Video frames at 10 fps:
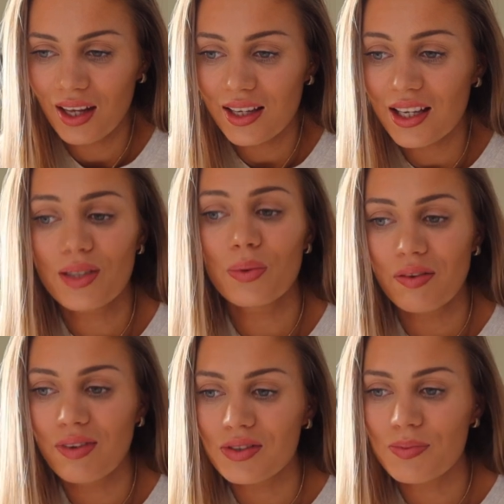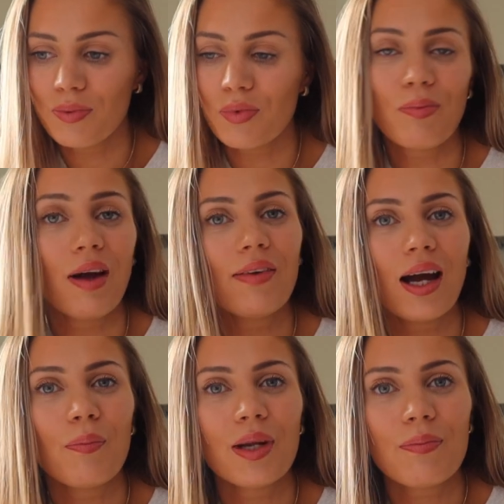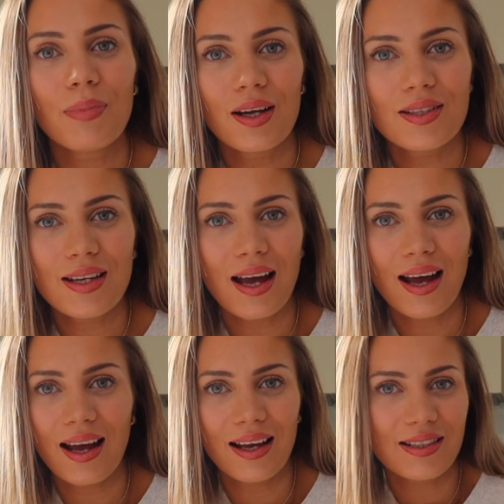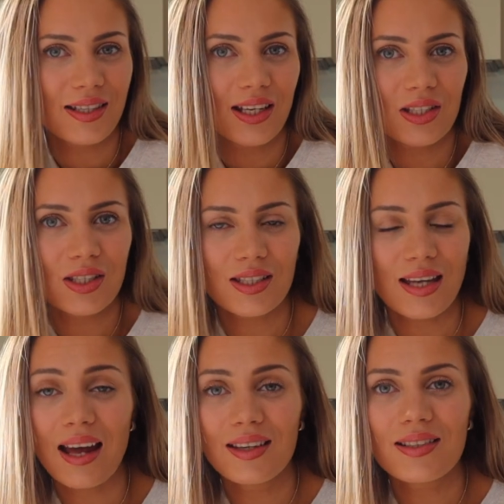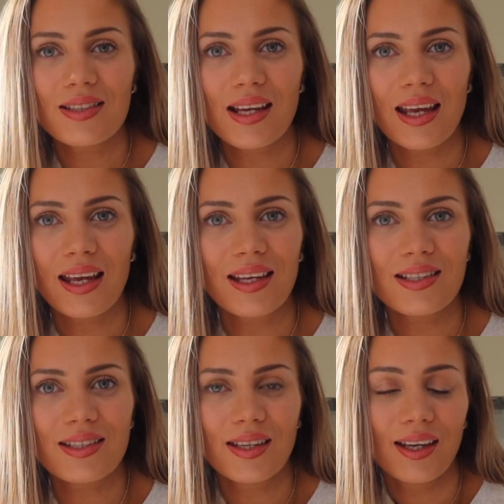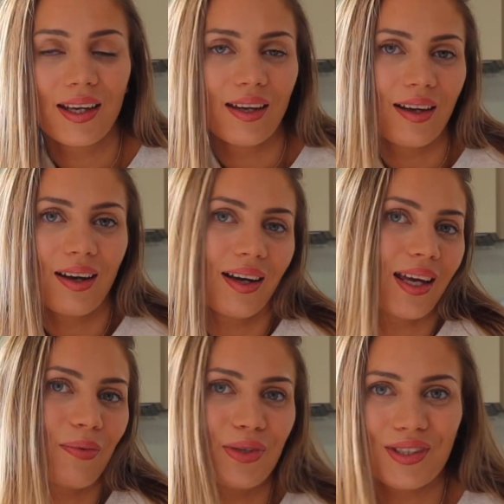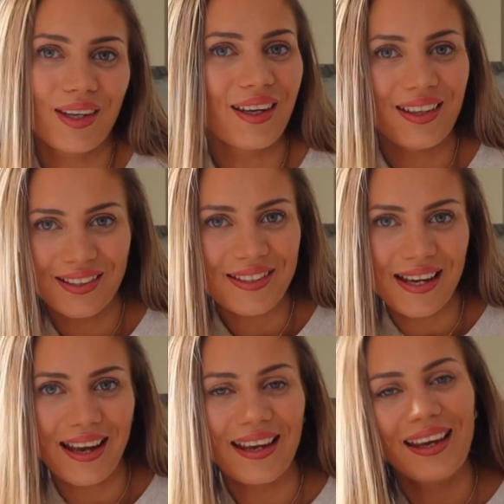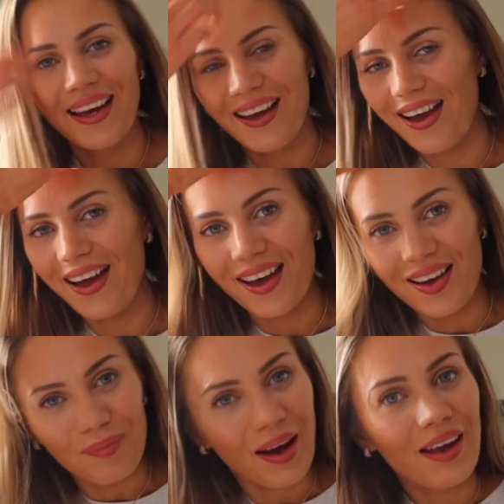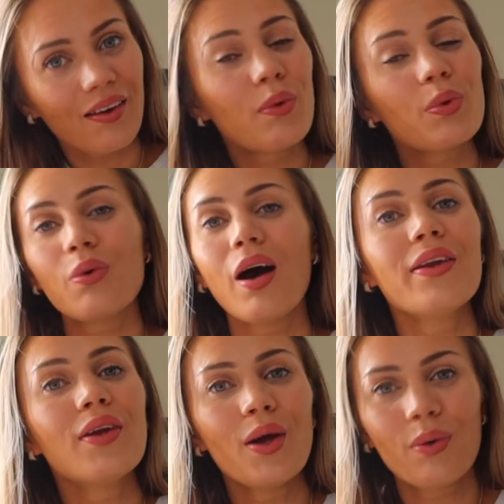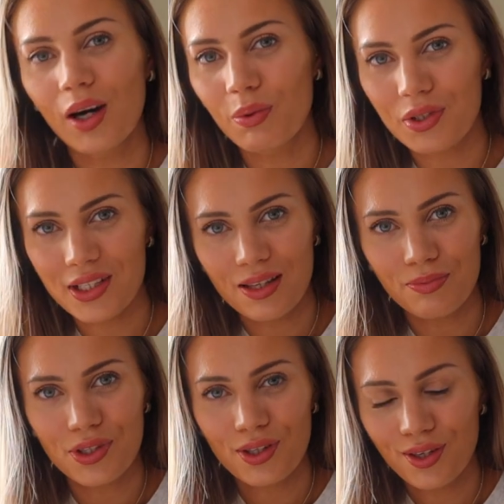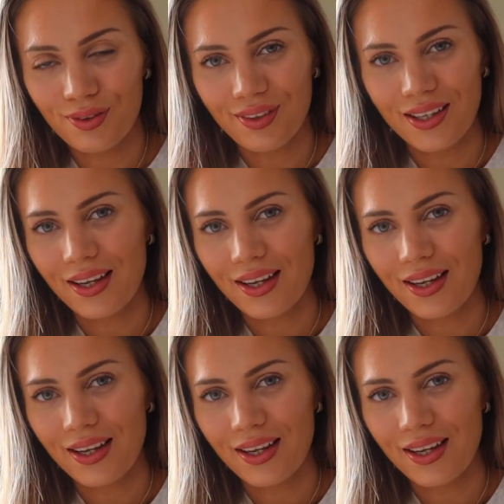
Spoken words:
Yes, I would have loved to have been with my family, but as things stand, it was a good day. And I know I will see them soon.